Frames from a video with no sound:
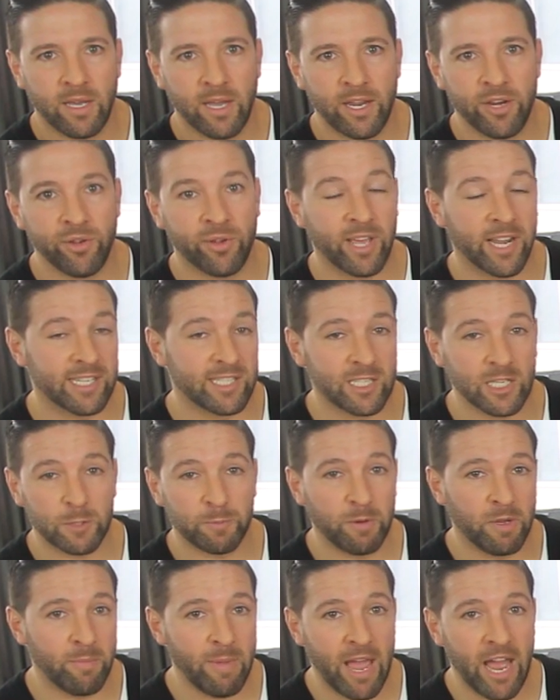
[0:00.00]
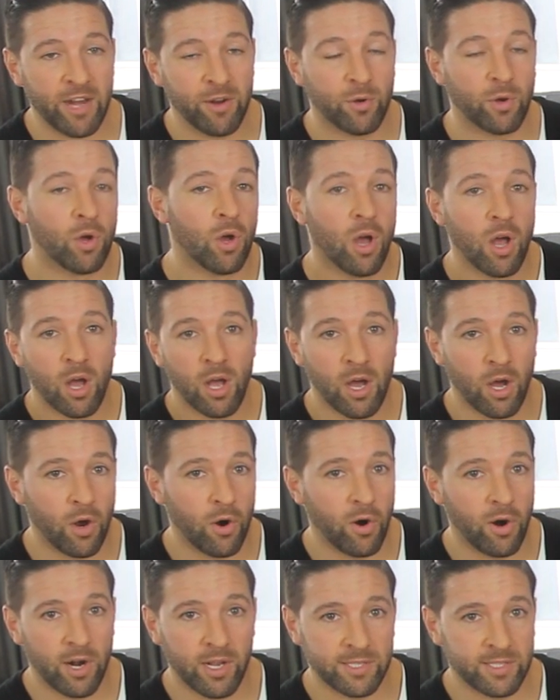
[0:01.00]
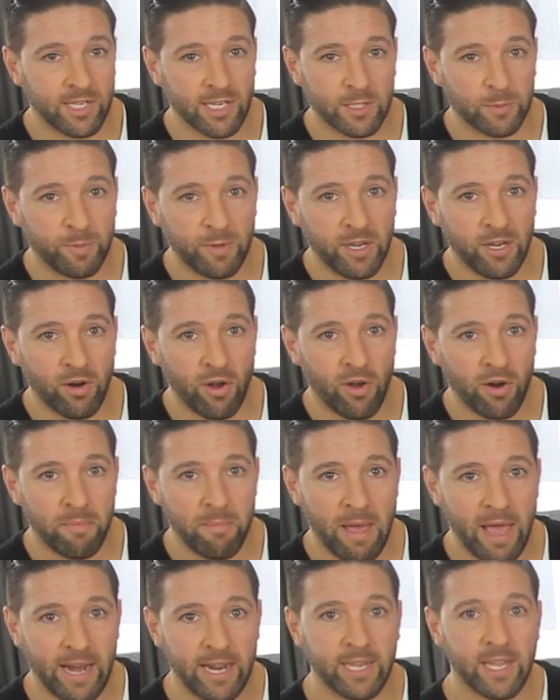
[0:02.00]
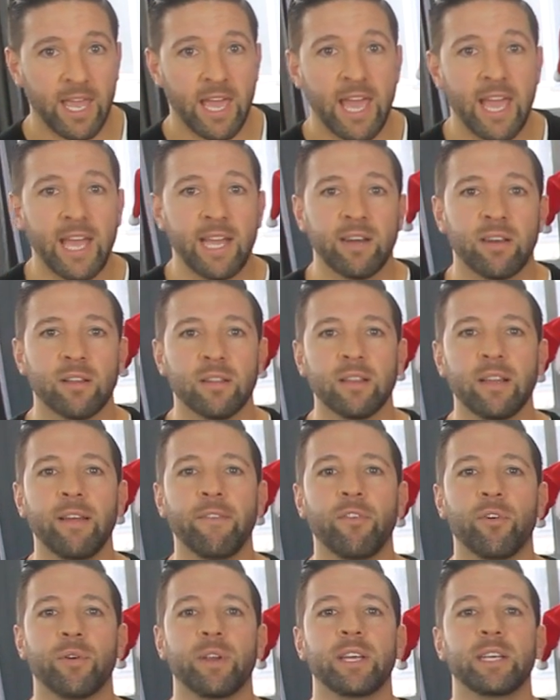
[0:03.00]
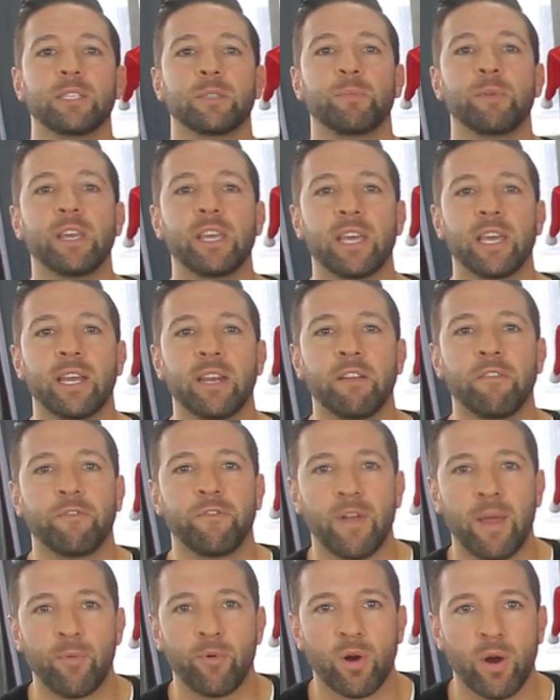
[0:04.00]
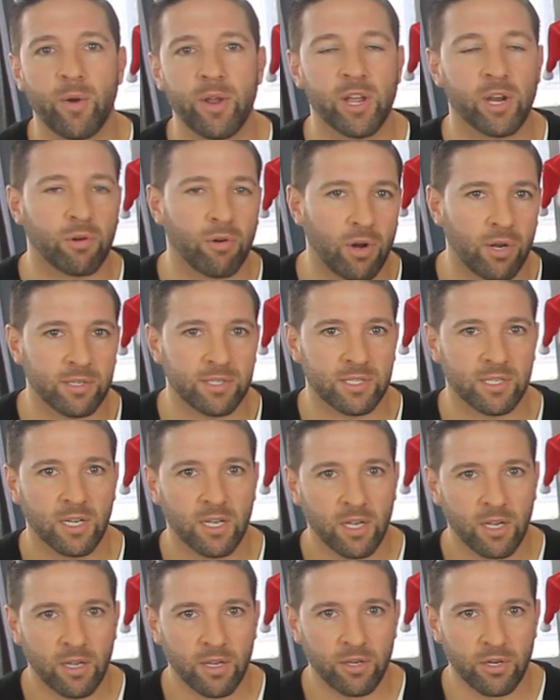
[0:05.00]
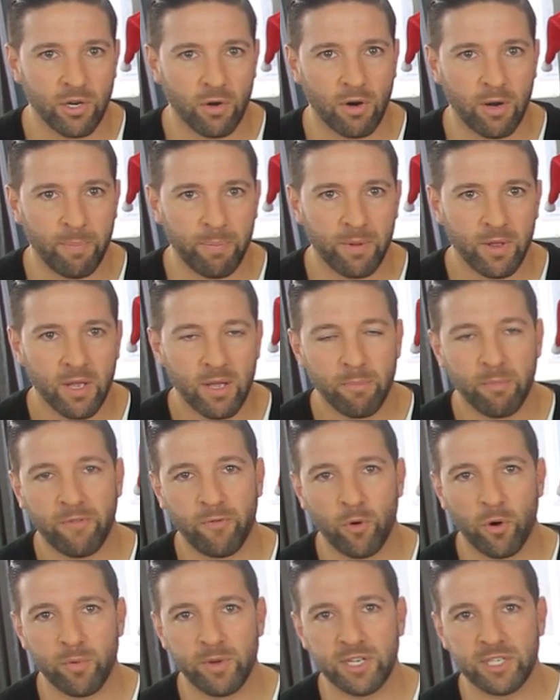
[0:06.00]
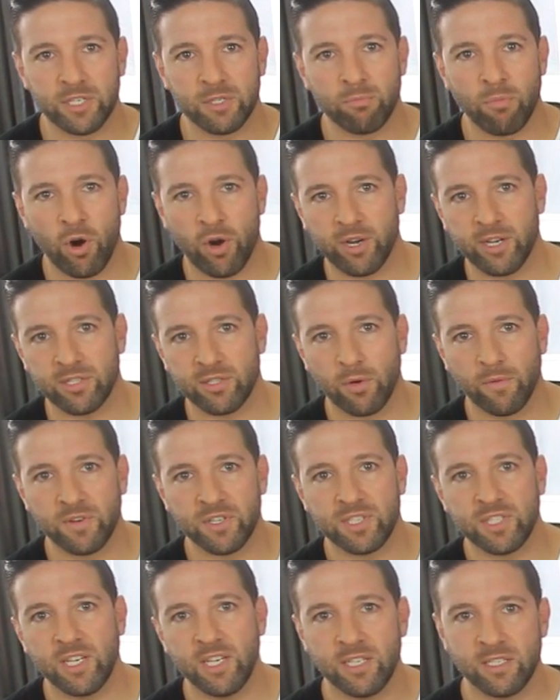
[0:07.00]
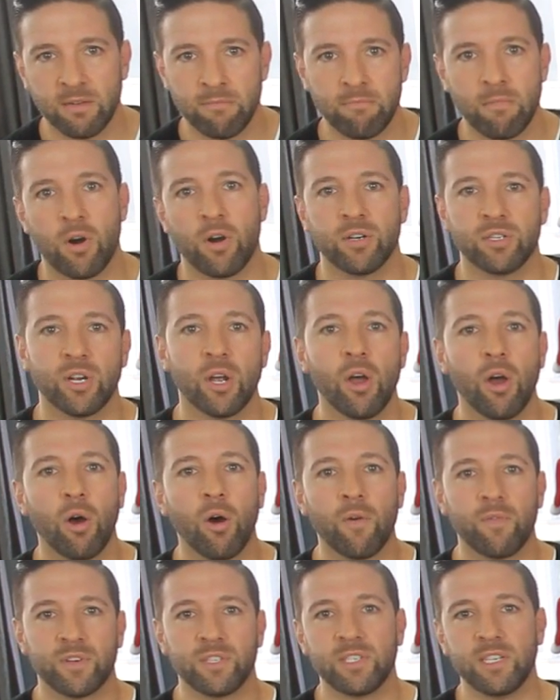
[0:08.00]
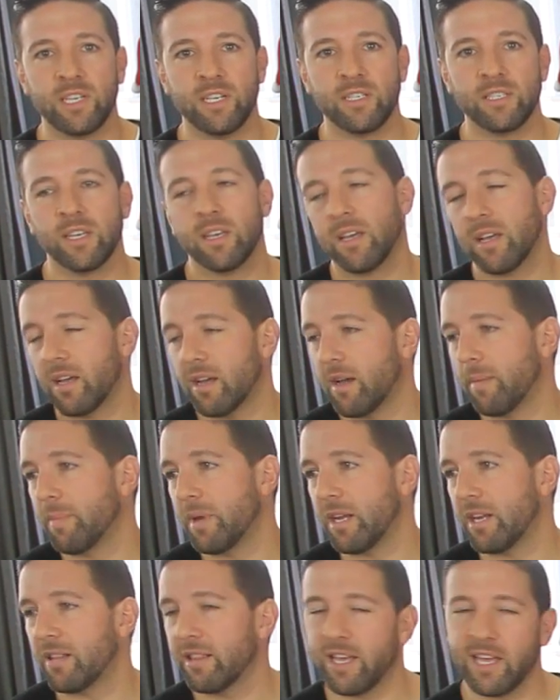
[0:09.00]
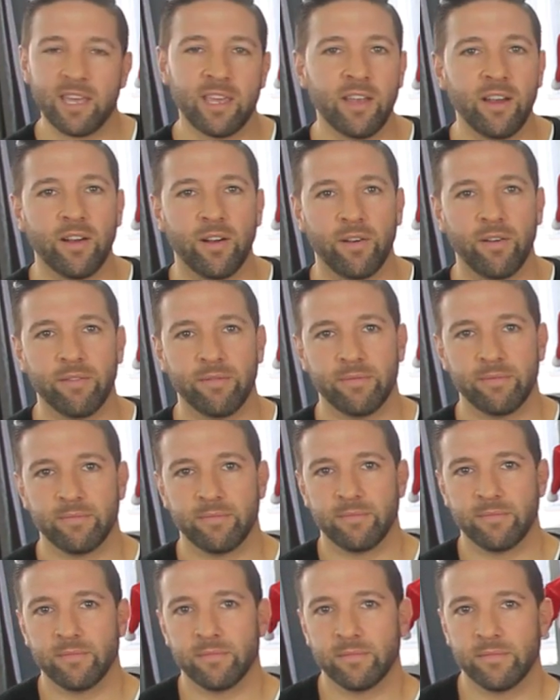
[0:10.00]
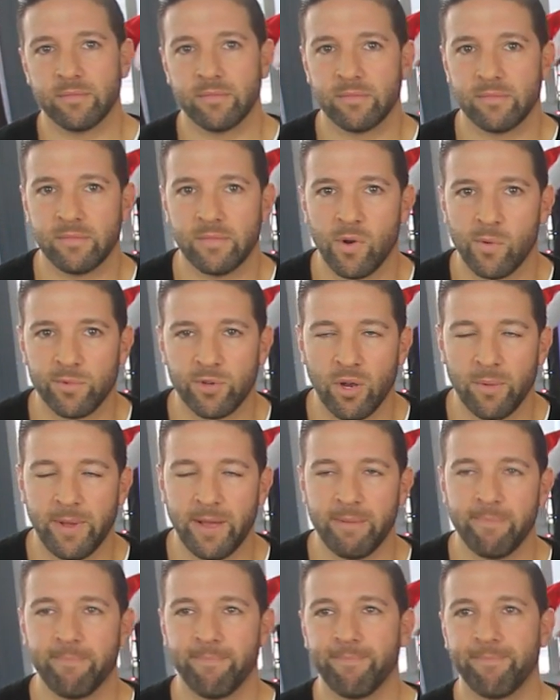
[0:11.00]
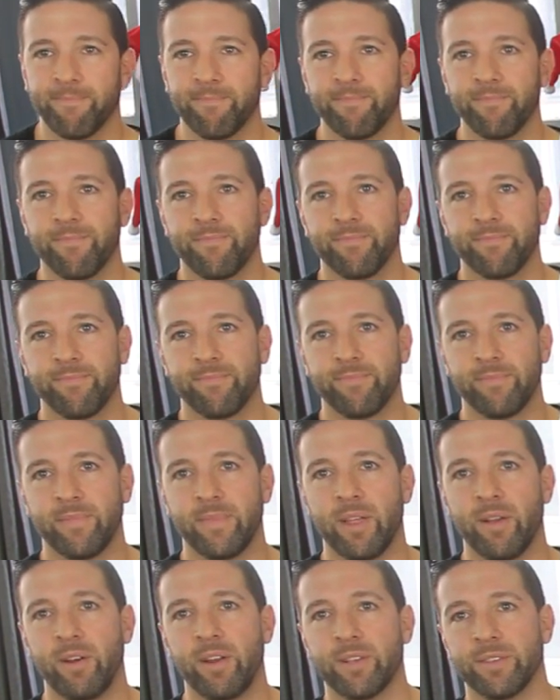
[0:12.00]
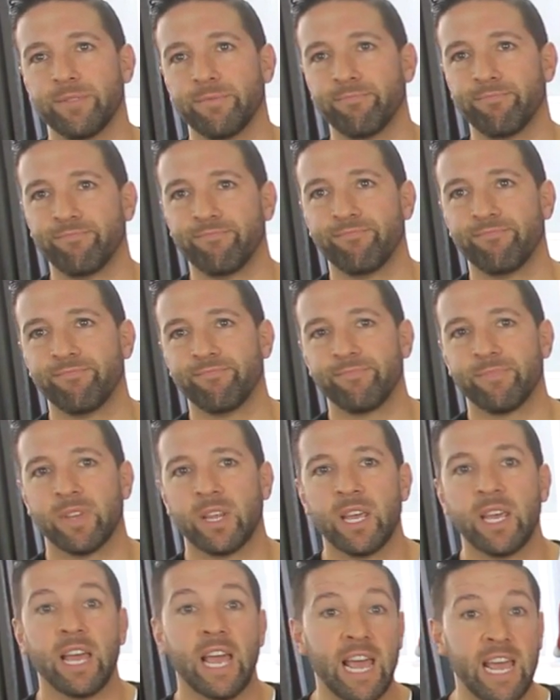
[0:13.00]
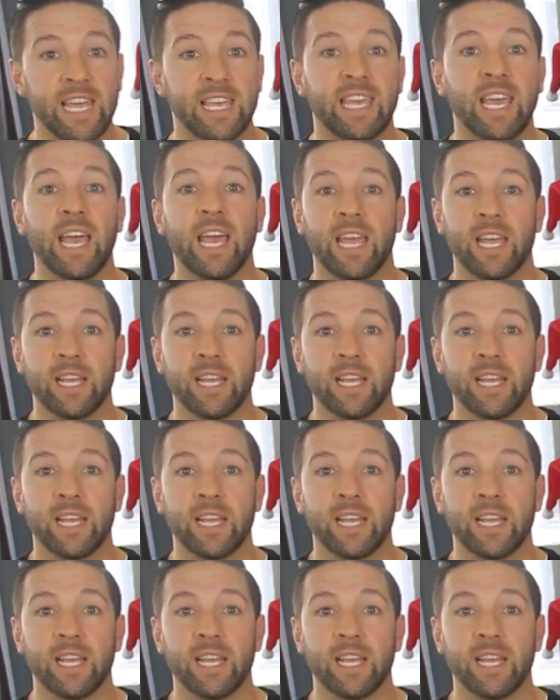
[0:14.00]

And you can get a six speed manual or a six speed automatic. And deliveries begin in February across Europe before it reaches markets overseas in March. Overseas, I am meaning like here. You know what I'm talking about? There it is. AK,